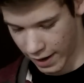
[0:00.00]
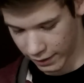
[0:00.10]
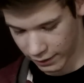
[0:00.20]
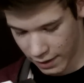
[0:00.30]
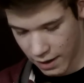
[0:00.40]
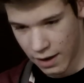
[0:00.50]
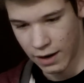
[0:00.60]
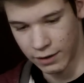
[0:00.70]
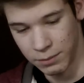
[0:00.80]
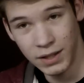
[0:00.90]
has
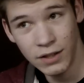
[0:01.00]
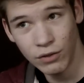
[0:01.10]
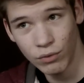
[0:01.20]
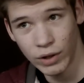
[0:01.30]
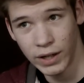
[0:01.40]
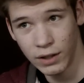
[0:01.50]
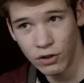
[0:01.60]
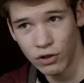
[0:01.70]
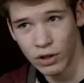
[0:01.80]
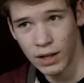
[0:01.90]
uh, some decent
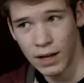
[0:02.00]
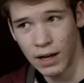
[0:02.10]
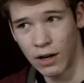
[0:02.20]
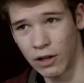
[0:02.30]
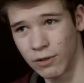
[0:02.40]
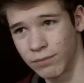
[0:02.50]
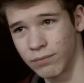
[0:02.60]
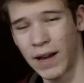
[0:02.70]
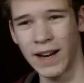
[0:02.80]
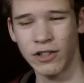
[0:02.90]
range, or
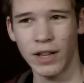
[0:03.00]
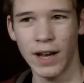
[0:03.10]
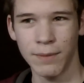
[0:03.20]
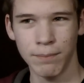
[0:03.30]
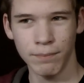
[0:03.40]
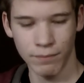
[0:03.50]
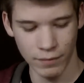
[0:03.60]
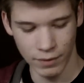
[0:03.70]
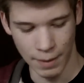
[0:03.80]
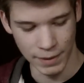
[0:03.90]
actually, I
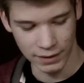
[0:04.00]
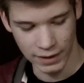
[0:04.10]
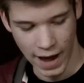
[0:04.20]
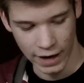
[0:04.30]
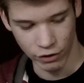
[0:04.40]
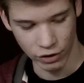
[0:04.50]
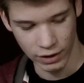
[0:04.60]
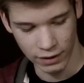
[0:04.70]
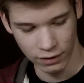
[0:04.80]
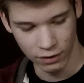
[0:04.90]
I meant to say
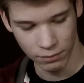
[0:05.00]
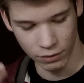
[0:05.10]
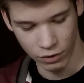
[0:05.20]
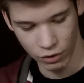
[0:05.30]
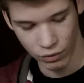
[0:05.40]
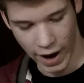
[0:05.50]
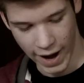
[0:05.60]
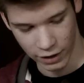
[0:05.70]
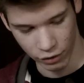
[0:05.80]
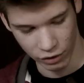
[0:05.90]
accuracy. It has good
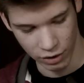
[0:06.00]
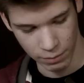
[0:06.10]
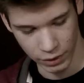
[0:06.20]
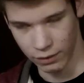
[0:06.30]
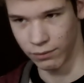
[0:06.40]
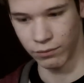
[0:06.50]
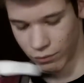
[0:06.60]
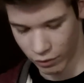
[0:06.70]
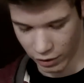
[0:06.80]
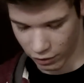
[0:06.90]
accuracy, but
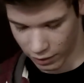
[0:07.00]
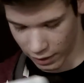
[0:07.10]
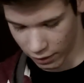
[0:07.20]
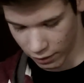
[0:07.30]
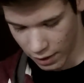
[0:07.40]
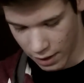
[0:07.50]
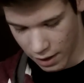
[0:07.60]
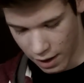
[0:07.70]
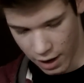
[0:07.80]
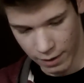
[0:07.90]
the range is not good.
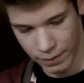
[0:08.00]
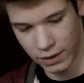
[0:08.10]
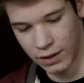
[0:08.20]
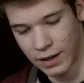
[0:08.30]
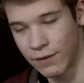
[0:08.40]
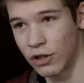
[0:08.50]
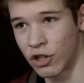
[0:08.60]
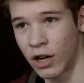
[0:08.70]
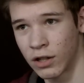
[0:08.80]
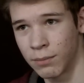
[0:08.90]
Uh, but it does have the
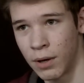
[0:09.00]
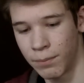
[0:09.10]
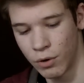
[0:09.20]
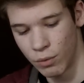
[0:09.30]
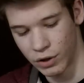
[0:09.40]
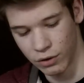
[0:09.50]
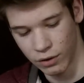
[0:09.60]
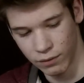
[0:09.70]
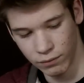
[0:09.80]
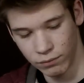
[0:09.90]
shotgun pump though, which is
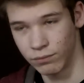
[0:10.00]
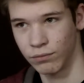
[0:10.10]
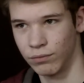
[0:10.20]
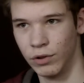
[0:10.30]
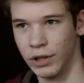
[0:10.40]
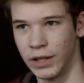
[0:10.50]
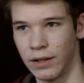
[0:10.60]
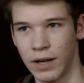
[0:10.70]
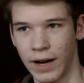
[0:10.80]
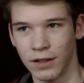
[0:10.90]
a
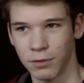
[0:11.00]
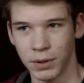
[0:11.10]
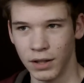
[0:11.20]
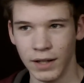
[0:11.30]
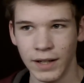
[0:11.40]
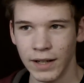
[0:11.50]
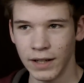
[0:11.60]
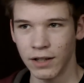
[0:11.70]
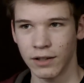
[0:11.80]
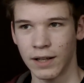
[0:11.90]
really nice. I mean,
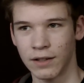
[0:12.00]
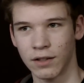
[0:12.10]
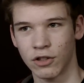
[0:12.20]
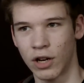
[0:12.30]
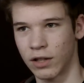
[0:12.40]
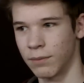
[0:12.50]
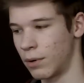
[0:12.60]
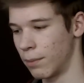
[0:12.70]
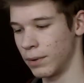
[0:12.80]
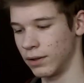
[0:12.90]
any gun that has a shotgun
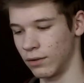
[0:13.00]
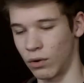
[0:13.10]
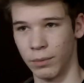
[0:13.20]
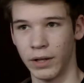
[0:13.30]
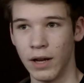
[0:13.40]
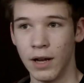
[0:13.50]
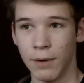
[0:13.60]
pump is normally